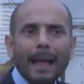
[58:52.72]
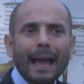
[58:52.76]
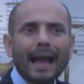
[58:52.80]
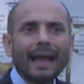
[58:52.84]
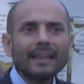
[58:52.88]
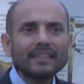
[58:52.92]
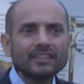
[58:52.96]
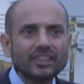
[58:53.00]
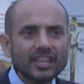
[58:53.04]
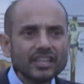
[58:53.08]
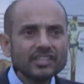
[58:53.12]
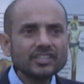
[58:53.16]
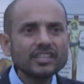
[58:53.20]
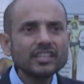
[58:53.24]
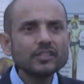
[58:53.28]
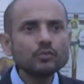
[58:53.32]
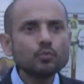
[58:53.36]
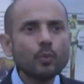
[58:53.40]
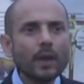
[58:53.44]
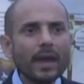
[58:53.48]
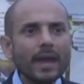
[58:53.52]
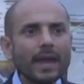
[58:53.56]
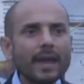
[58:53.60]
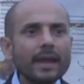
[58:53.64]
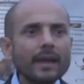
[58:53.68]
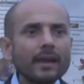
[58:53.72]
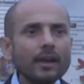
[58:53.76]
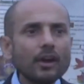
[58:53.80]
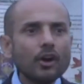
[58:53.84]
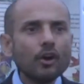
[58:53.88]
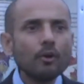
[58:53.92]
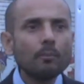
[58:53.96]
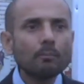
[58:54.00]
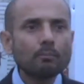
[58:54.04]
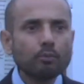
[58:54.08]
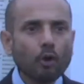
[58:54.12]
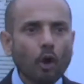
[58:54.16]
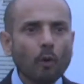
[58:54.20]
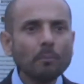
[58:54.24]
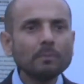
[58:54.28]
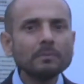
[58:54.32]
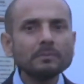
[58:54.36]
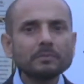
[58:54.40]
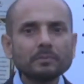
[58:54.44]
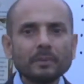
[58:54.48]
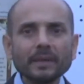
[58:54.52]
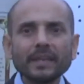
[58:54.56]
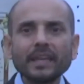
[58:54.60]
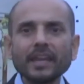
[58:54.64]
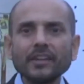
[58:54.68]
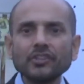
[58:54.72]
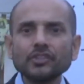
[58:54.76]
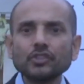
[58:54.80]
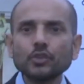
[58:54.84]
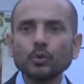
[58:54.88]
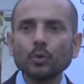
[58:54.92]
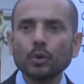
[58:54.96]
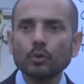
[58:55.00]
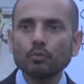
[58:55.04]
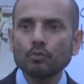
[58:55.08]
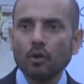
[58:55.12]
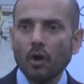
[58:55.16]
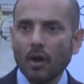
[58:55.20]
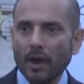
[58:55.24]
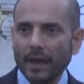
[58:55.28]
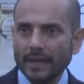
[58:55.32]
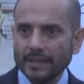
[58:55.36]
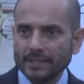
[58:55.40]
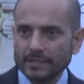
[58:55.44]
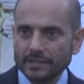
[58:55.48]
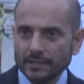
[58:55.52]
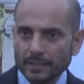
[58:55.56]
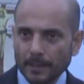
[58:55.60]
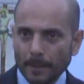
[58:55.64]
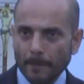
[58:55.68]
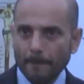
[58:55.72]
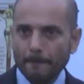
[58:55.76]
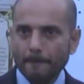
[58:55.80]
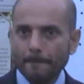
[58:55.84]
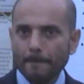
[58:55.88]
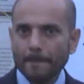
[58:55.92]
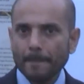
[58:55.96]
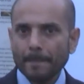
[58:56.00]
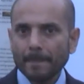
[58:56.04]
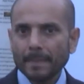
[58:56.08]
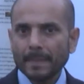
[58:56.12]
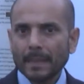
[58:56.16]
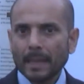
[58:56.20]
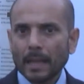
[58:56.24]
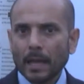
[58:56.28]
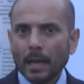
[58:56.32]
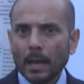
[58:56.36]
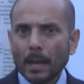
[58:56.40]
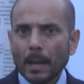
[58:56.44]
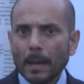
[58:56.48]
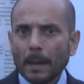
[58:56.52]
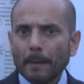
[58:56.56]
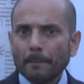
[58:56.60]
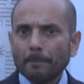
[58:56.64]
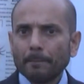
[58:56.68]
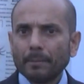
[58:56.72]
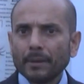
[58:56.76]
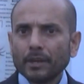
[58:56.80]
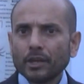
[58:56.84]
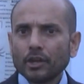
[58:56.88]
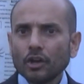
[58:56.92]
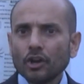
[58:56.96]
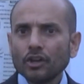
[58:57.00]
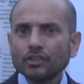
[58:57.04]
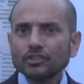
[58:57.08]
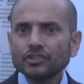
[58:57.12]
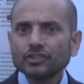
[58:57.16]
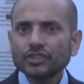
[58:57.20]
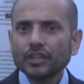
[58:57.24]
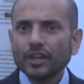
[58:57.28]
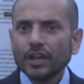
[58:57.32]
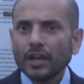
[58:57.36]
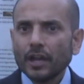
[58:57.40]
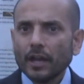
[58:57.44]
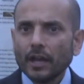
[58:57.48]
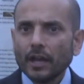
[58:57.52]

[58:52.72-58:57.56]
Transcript: And this is where problems begin to arise. Because